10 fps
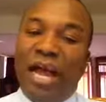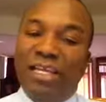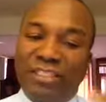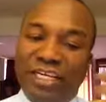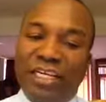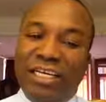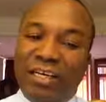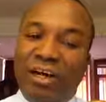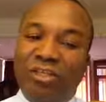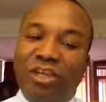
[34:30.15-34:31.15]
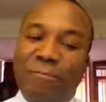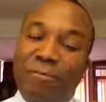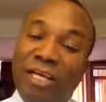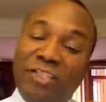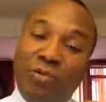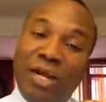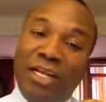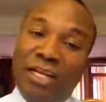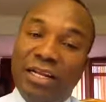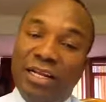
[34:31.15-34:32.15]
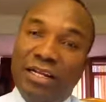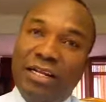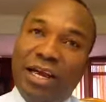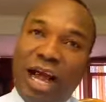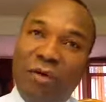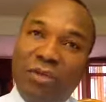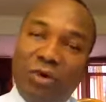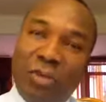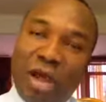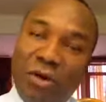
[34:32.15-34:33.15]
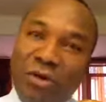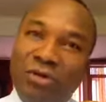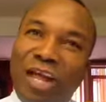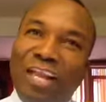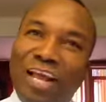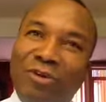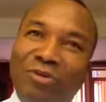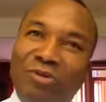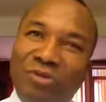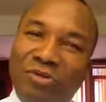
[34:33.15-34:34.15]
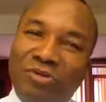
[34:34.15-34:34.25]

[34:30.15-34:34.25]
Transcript: I still got to a place when I was on my own and I could,